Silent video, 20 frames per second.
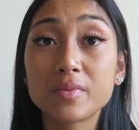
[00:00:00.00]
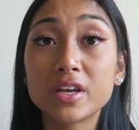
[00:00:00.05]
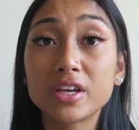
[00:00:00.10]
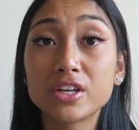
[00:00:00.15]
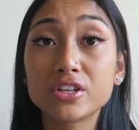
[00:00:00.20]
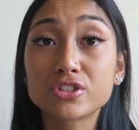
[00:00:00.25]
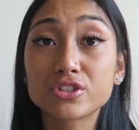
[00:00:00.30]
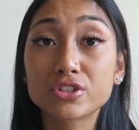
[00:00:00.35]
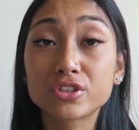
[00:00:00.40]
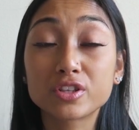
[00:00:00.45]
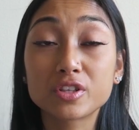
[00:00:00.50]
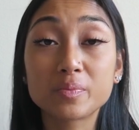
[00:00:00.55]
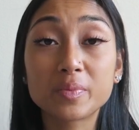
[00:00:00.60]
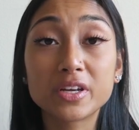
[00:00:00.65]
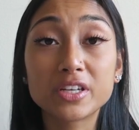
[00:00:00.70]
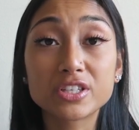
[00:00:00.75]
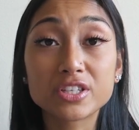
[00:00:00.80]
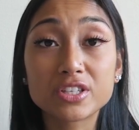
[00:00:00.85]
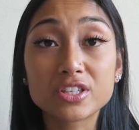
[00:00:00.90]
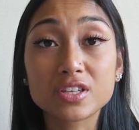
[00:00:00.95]
and making sure that the
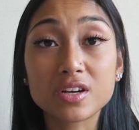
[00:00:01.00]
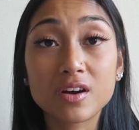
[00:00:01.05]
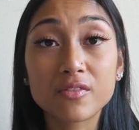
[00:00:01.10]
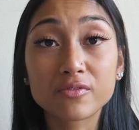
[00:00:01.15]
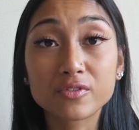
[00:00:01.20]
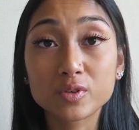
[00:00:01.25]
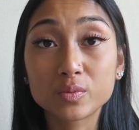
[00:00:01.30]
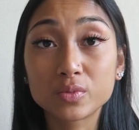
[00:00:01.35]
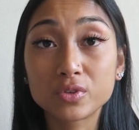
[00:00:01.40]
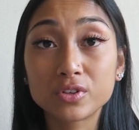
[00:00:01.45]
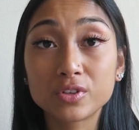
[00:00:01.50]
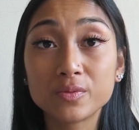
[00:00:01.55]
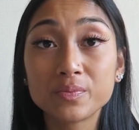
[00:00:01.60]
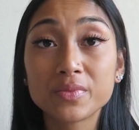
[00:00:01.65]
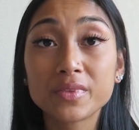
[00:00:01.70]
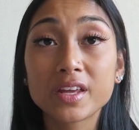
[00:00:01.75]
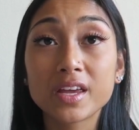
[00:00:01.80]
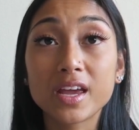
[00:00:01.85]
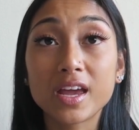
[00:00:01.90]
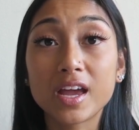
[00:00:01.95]
patient's
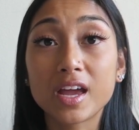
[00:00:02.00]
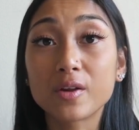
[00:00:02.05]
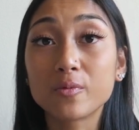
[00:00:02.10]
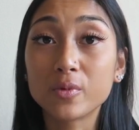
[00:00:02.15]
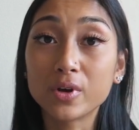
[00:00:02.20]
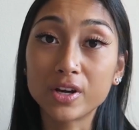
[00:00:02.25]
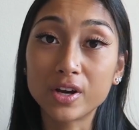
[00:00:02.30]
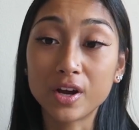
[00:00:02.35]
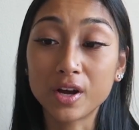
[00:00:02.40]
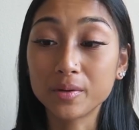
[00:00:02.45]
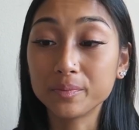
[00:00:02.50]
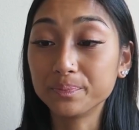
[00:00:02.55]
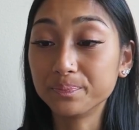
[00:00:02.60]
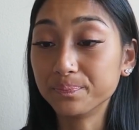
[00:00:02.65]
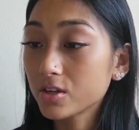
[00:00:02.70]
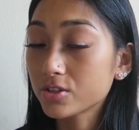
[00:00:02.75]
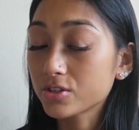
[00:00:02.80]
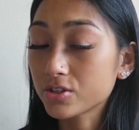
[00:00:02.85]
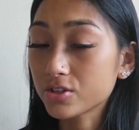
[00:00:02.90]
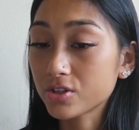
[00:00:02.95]
comfortable and whatnot.
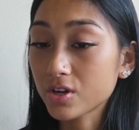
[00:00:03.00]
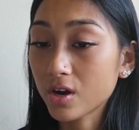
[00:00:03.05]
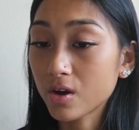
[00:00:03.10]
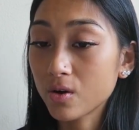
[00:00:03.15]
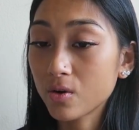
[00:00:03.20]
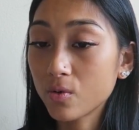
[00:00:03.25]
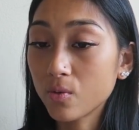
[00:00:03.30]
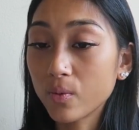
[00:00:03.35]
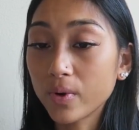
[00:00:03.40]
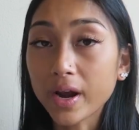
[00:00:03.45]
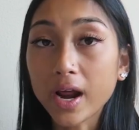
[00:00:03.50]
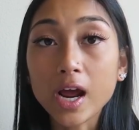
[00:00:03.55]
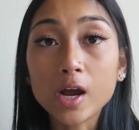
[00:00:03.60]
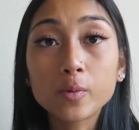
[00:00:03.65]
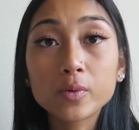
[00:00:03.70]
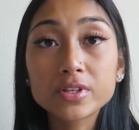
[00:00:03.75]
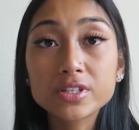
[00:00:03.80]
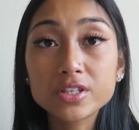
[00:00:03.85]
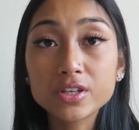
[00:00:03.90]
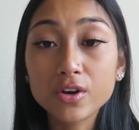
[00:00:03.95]
So when
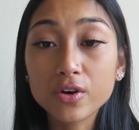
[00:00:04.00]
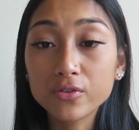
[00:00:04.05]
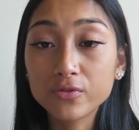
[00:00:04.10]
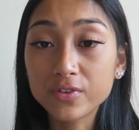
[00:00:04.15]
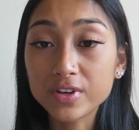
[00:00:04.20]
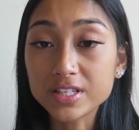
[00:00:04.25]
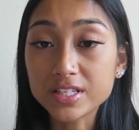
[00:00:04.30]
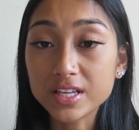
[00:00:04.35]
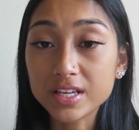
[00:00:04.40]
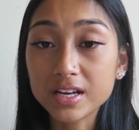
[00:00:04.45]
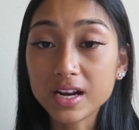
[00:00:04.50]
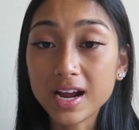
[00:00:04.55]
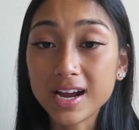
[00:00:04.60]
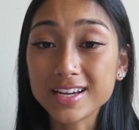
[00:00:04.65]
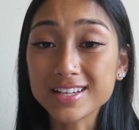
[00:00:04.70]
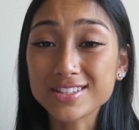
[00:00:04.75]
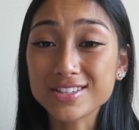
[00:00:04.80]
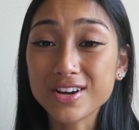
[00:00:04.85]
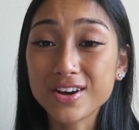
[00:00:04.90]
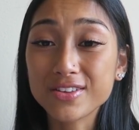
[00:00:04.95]
I went to go visit,
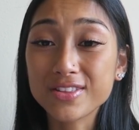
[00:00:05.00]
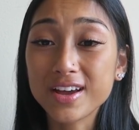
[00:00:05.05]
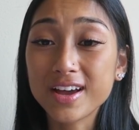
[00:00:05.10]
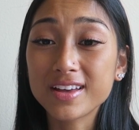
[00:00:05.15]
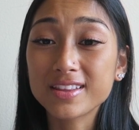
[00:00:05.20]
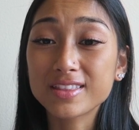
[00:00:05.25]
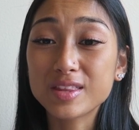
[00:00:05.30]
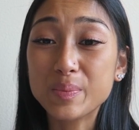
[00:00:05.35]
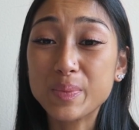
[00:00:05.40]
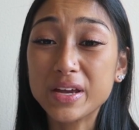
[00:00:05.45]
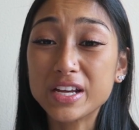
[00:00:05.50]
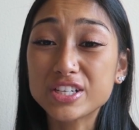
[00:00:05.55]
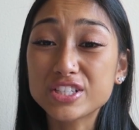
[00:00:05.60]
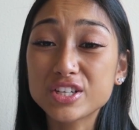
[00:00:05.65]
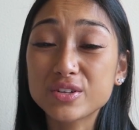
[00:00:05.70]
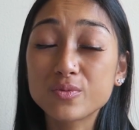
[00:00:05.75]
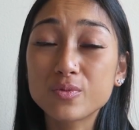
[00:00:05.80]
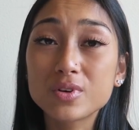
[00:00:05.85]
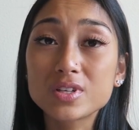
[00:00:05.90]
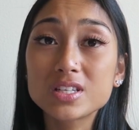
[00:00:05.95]
I saw that the
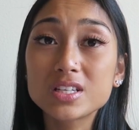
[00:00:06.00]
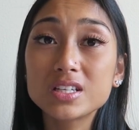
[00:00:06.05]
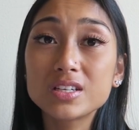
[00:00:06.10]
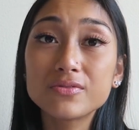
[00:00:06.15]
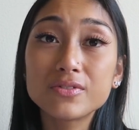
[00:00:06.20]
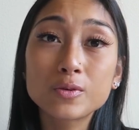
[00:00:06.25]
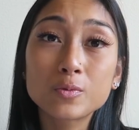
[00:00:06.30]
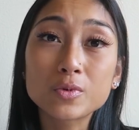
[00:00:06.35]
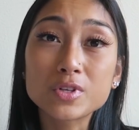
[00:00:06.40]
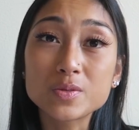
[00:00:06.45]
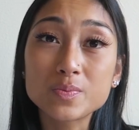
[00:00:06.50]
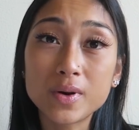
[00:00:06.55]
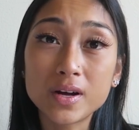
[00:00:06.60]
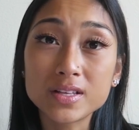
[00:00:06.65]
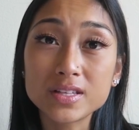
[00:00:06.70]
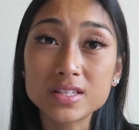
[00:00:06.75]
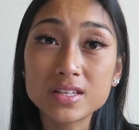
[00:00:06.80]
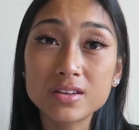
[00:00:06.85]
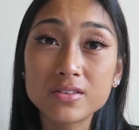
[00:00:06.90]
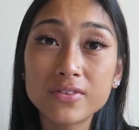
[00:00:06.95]
patient wasn't even
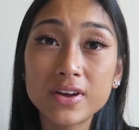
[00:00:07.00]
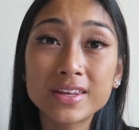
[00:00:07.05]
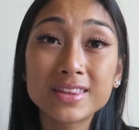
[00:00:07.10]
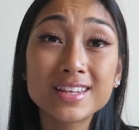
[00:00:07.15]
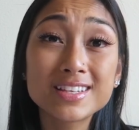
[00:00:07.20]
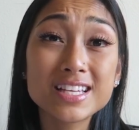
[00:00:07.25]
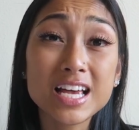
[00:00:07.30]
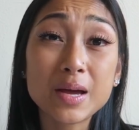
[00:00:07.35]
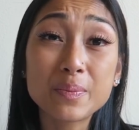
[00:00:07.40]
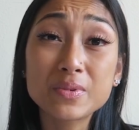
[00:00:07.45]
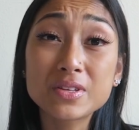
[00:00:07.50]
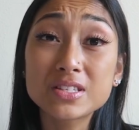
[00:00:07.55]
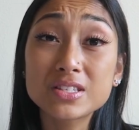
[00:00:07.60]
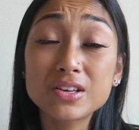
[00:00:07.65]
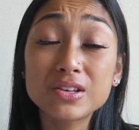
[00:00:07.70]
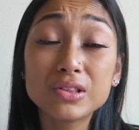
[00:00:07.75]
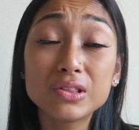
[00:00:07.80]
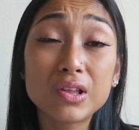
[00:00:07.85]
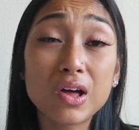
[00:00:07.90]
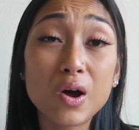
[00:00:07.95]
responsive. And this
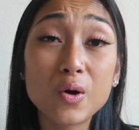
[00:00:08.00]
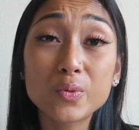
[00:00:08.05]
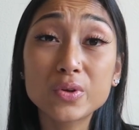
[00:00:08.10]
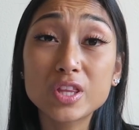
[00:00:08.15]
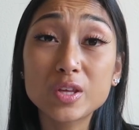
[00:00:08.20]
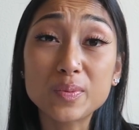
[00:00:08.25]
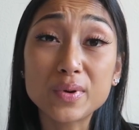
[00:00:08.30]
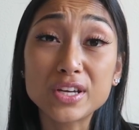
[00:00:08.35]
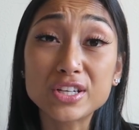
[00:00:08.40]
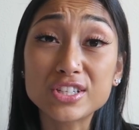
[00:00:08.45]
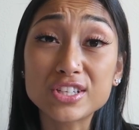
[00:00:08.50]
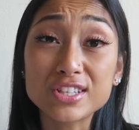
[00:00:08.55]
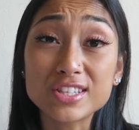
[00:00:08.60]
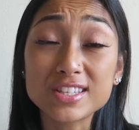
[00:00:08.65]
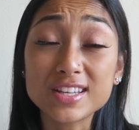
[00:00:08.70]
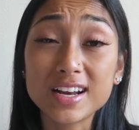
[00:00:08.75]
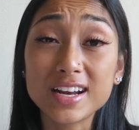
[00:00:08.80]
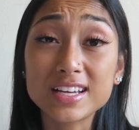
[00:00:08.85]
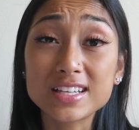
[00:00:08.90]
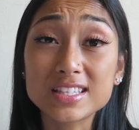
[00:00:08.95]
happens a lot with the
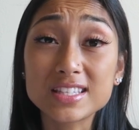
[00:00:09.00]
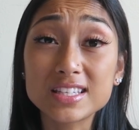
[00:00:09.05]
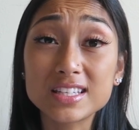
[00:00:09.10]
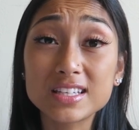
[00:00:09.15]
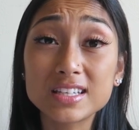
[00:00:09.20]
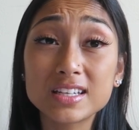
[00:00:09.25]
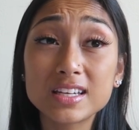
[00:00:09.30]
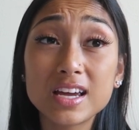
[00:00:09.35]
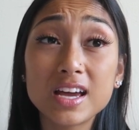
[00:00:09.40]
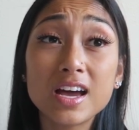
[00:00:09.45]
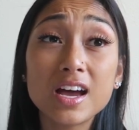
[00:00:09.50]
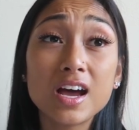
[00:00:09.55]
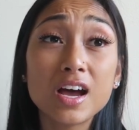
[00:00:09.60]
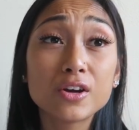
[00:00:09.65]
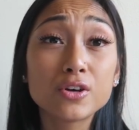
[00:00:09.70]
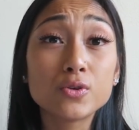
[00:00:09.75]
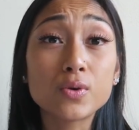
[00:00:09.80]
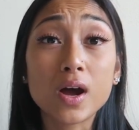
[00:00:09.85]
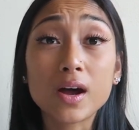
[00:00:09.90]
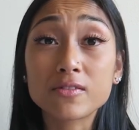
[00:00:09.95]
patients that I see
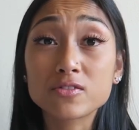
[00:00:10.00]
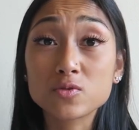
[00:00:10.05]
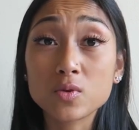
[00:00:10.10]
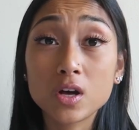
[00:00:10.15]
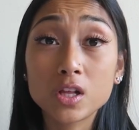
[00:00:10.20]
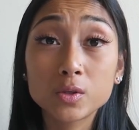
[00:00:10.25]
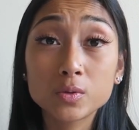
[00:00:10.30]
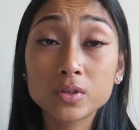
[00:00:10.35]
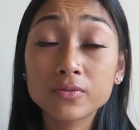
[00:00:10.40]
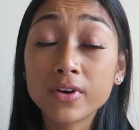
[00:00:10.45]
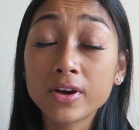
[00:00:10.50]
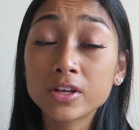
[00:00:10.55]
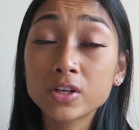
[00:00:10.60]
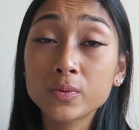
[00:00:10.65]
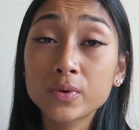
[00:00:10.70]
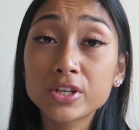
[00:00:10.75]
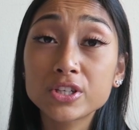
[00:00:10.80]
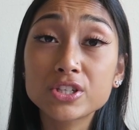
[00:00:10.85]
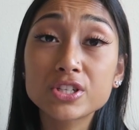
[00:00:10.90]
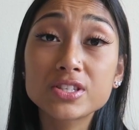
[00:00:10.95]
who have swallow
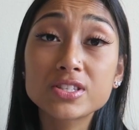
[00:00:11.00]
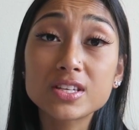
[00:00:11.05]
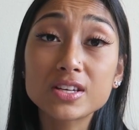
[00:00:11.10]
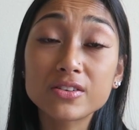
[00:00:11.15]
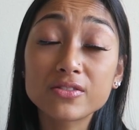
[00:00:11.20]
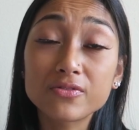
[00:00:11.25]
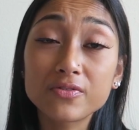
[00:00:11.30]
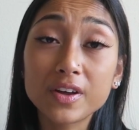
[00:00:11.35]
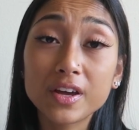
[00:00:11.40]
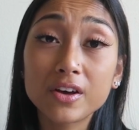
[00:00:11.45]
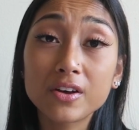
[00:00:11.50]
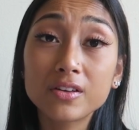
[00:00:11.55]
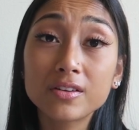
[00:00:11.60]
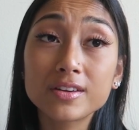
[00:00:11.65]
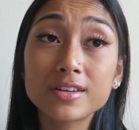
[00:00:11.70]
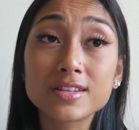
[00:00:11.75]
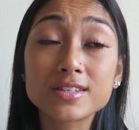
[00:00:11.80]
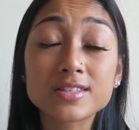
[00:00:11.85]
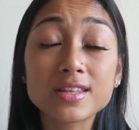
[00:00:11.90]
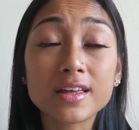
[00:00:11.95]
evaluations and
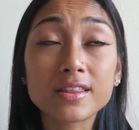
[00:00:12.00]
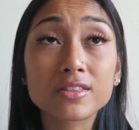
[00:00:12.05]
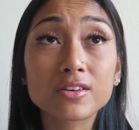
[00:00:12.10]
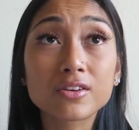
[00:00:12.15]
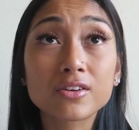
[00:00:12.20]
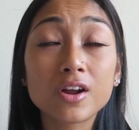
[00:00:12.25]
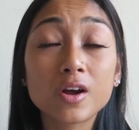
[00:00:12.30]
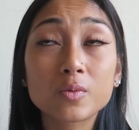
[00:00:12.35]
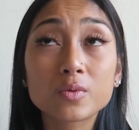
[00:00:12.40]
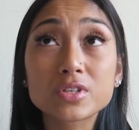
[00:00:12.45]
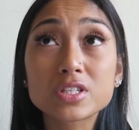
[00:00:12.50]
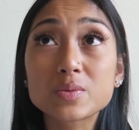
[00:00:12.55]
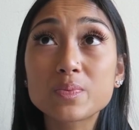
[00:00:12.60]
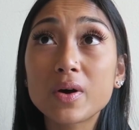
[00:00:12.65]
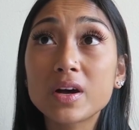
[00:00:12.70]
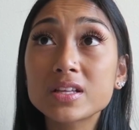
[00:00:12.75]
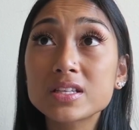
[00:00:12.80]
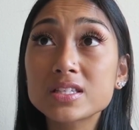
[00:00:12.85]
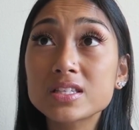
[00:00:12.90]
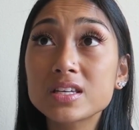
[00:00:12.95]
fail is that they're not
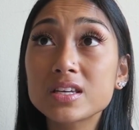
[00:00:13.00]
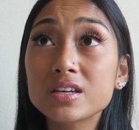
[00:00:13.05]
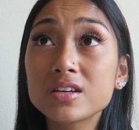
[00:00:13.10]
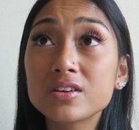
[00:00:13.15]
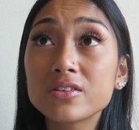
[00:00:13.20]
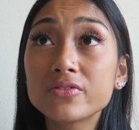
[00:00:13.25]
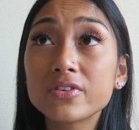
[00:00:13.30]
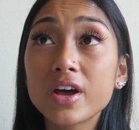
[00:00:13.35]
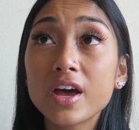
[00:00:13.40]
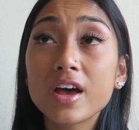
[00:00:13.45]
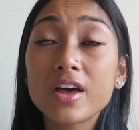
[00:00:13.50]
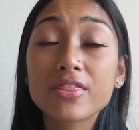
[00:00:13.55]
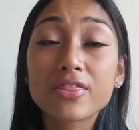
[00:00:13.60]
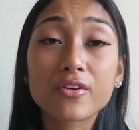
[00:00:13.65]
responsive.